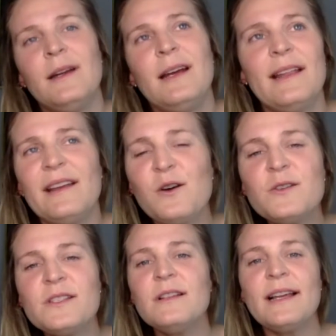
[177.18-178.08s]
And that goes
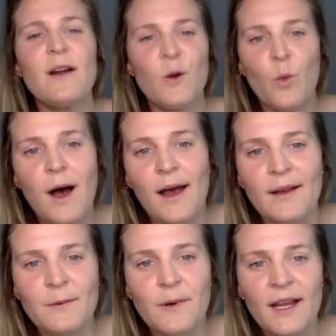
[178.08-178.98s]
to like our why,
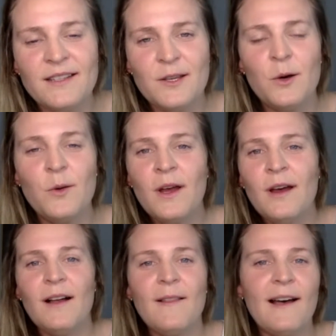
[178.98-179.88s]
right? So
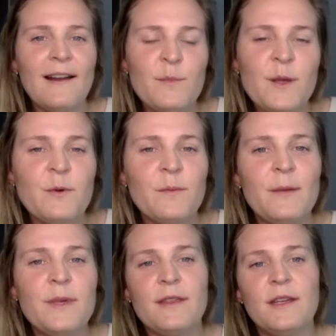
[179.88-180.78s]
a lot of people may
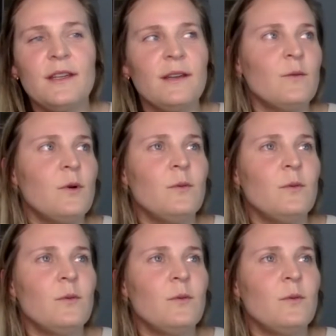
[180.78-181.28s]
be thinking, well,